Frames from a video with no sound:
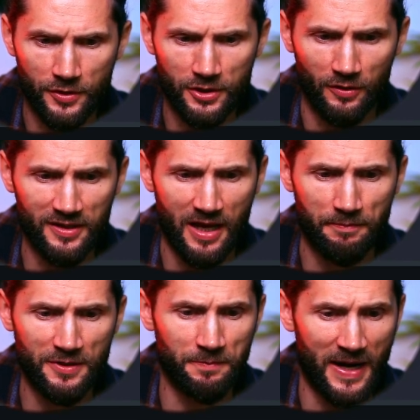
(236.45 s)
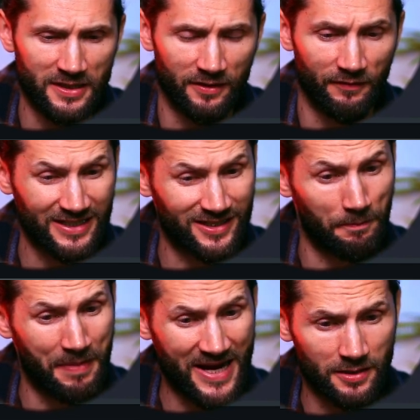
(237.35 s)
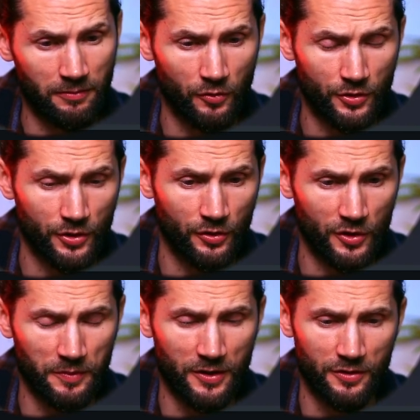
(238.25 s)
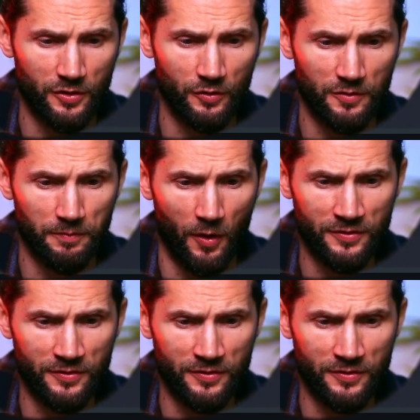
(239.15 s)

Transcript: So let's say perspective is the best mode to use because you use both